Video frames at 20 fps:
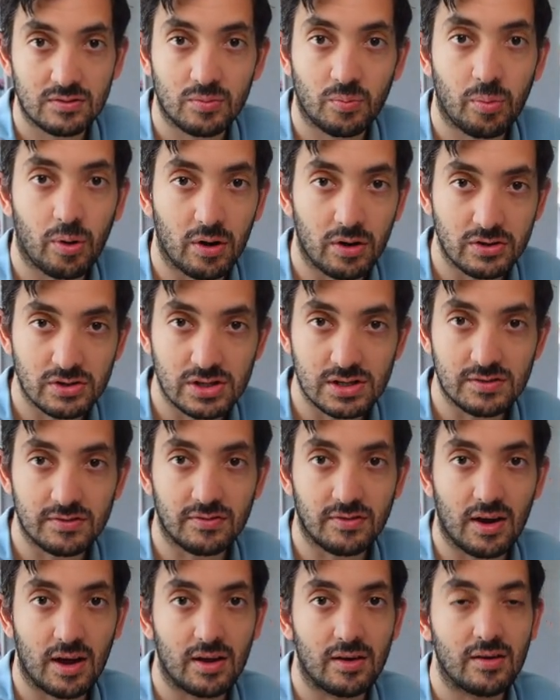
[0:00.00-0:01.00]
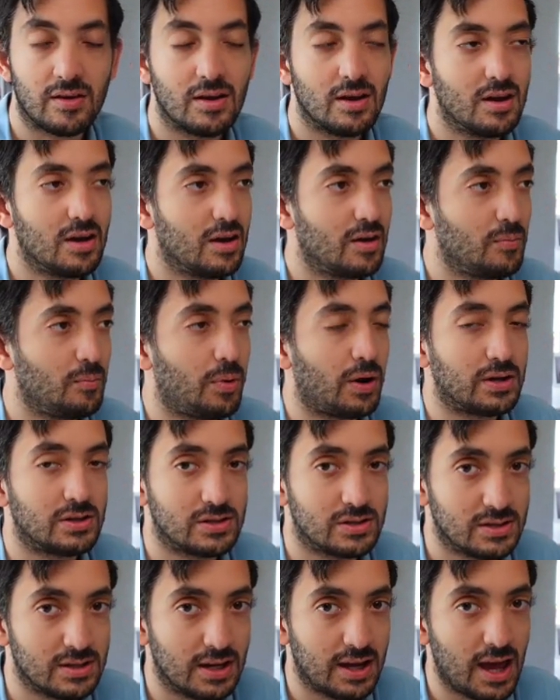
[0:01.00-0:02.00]
Apologies if I
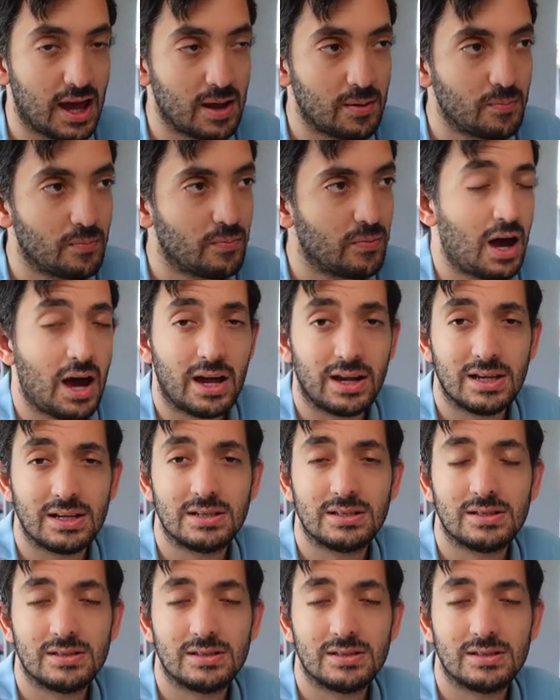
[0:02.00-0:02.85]
botched the name. And it